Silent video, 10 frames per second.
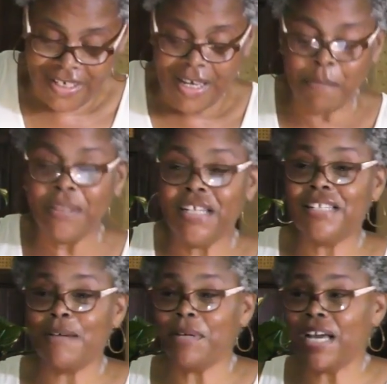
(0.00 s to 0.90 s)
And
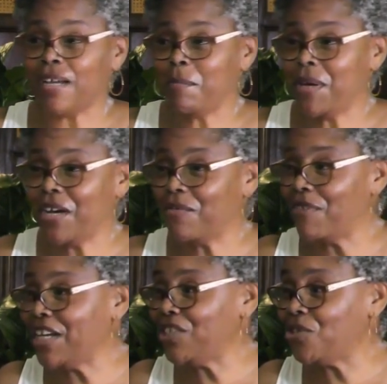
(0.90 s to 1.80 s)
please, I'm not comparing
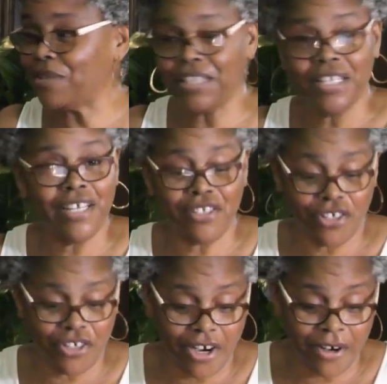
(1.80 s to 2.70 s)
Rachel and Leah
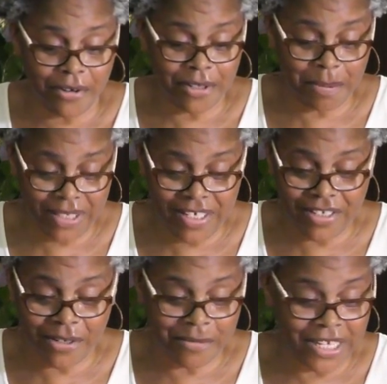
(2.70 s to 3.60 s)
to dogs.
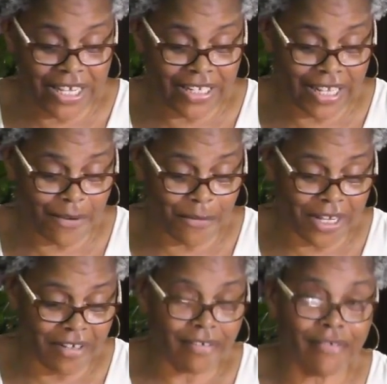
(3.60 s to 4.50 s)
Please don't take it that
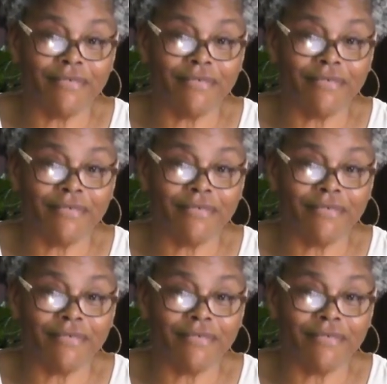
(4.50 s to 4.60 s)
way.